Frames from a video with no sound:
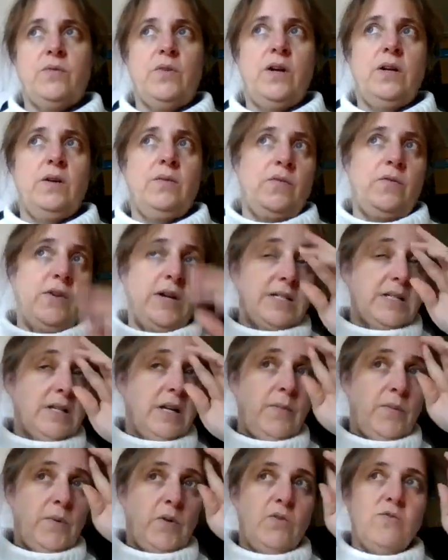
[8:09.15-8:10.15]
For
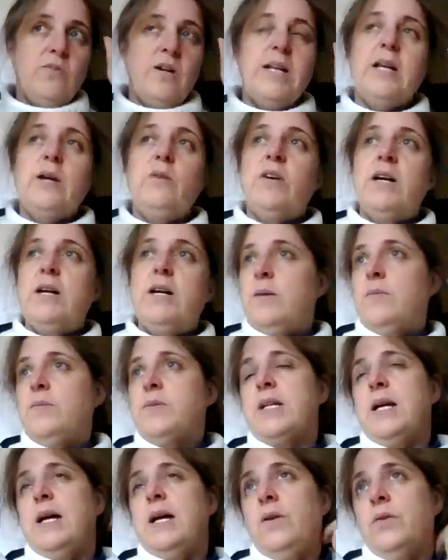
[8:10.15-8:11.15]
example, when I write
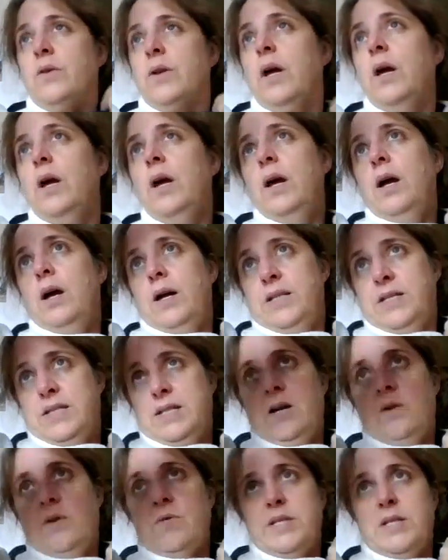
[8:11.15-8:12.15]
them down, I
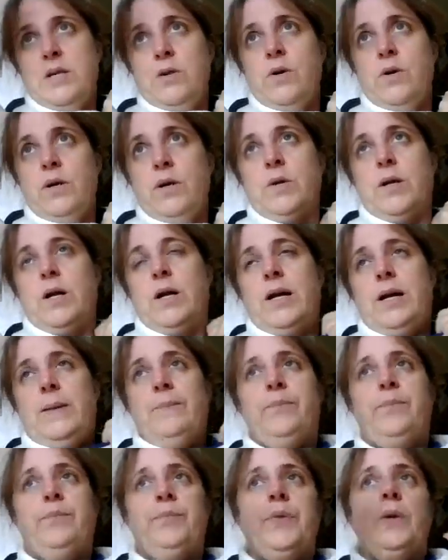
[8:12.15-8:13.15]
start with 0,
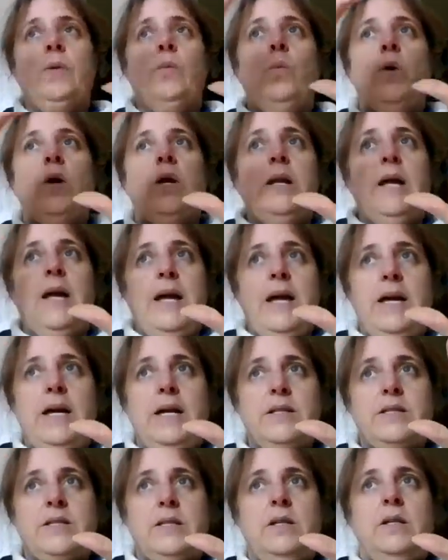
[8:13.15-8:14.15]
9, 1,
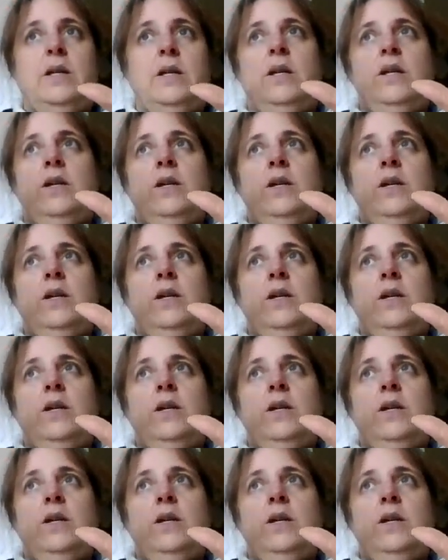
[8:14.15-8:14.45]
8,